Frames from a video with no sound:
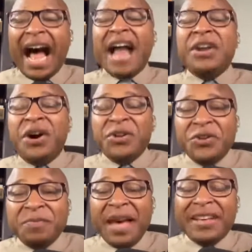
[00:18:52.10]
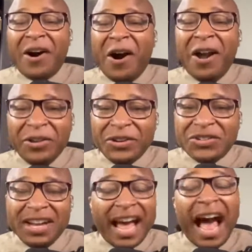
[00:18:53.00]
I know you may argue to
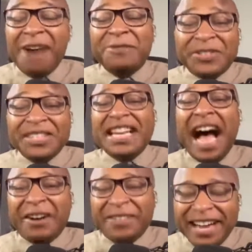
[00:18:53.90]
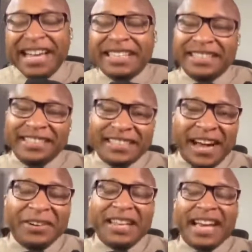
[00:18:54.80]
say, I was not ready,
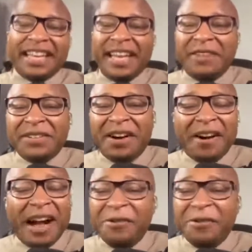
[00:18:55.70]
sounding like Kevin Hart.